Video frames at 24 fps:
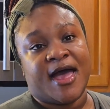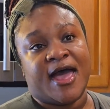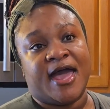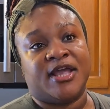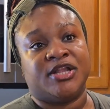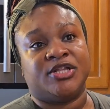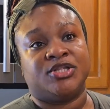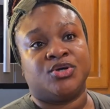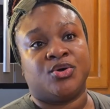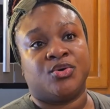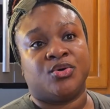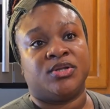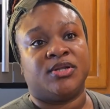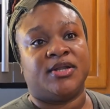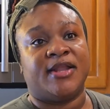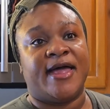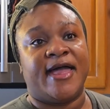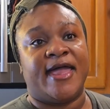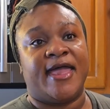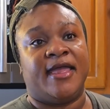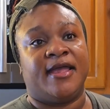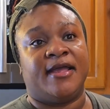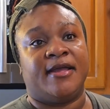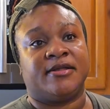I don't
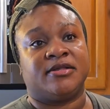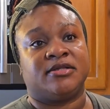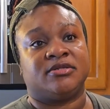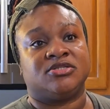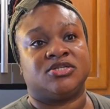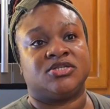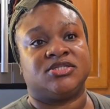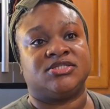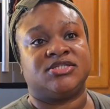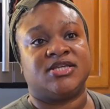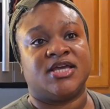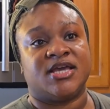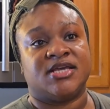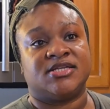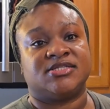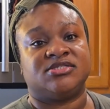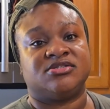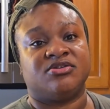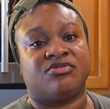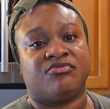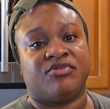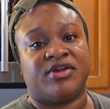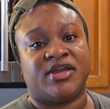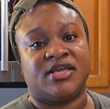like to
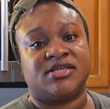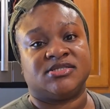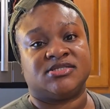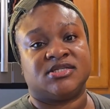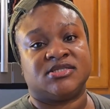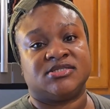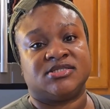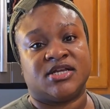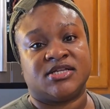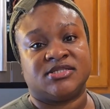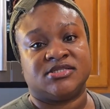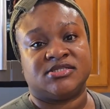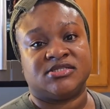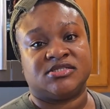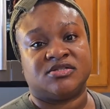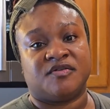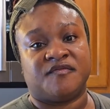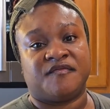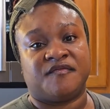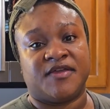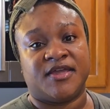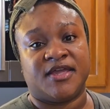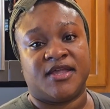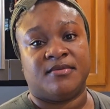taste the raisins and
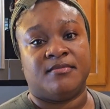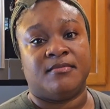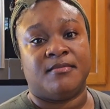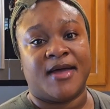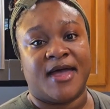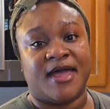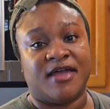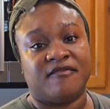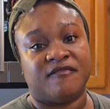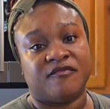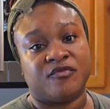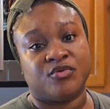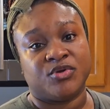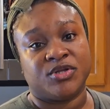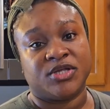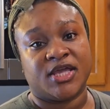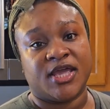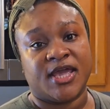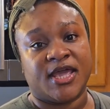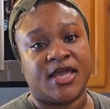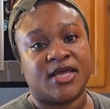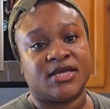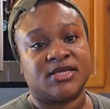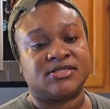stuff in my
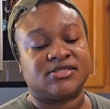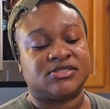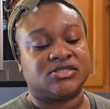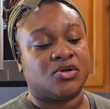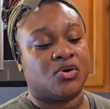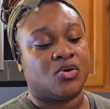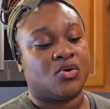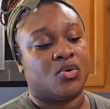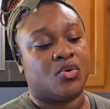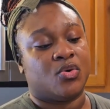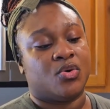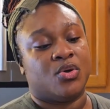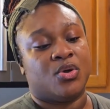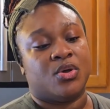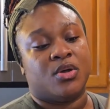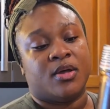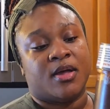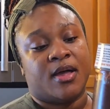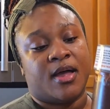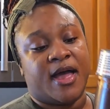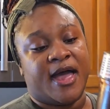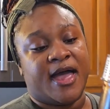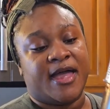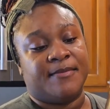fruit cake, so
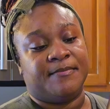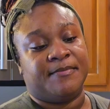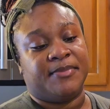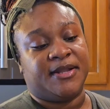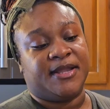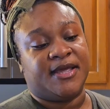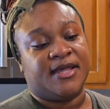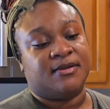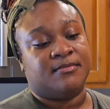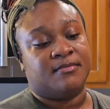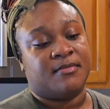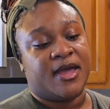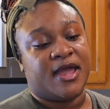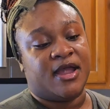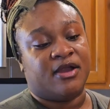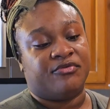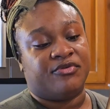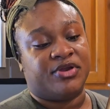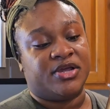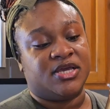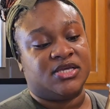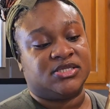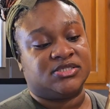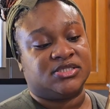I blend my
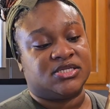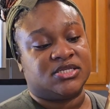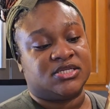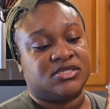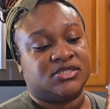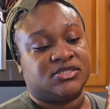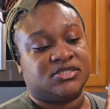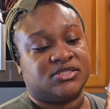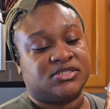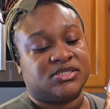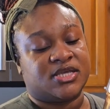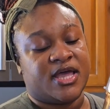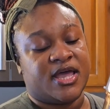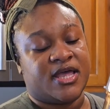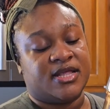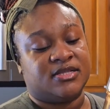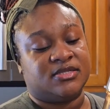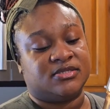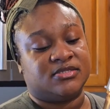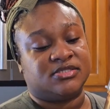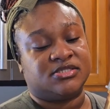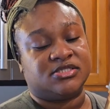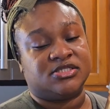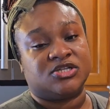raisins
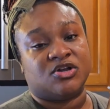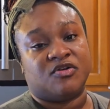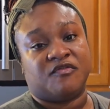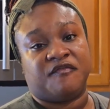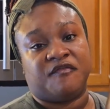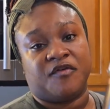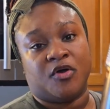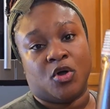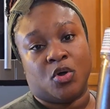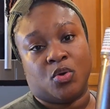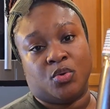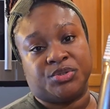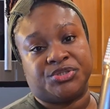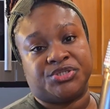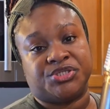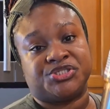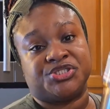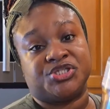and stuff out.